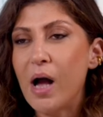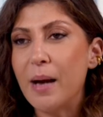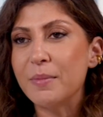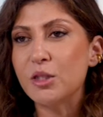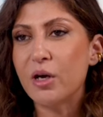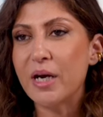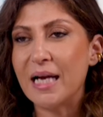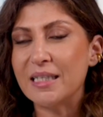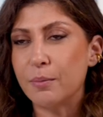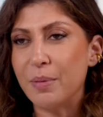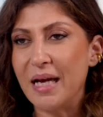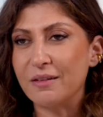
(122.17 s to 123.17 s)
Amazon
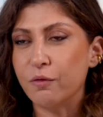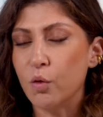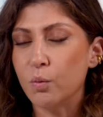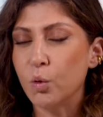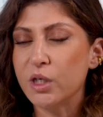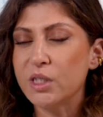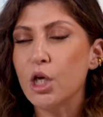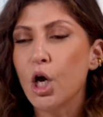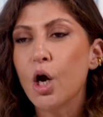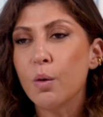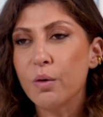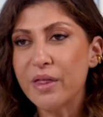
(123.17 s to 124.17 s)
as a platform works.
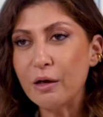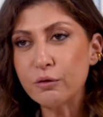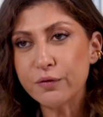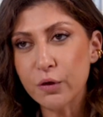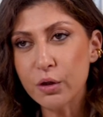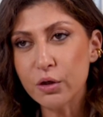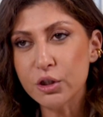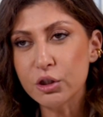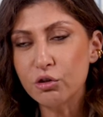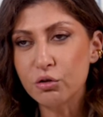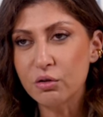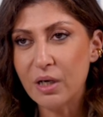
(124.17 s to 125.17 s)
Without further
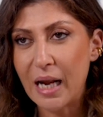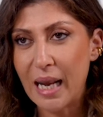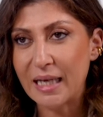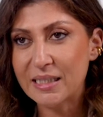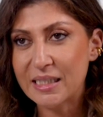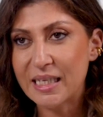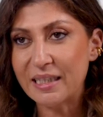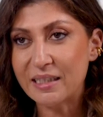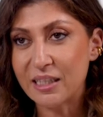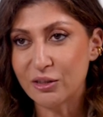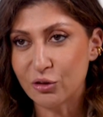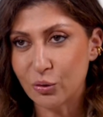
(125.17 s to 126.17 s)
ado, let's get
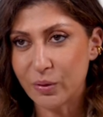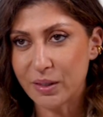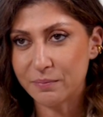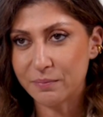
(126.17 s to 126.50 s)
into it.